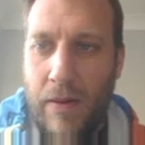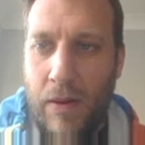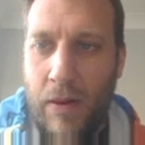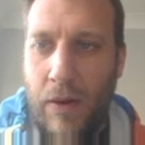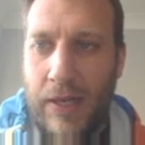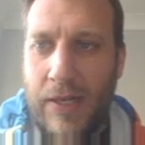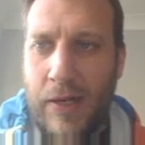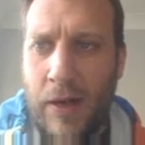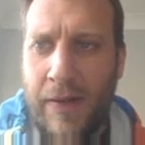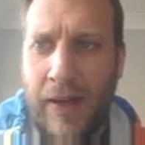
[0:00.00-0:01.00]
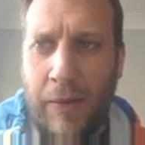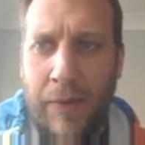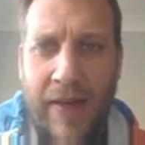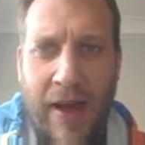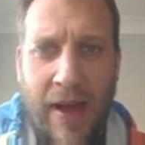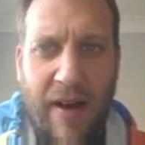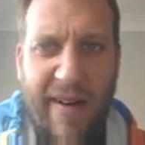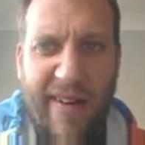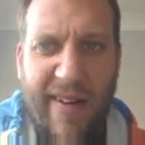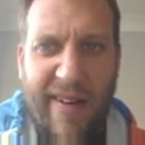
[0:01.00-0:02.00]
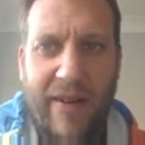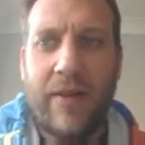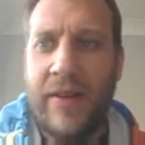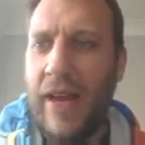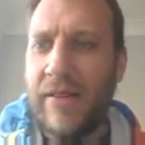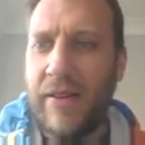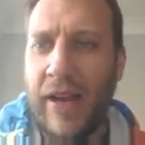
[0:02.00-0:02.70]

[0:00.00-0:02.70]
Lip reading: Oh, let's start the game with that. Yes,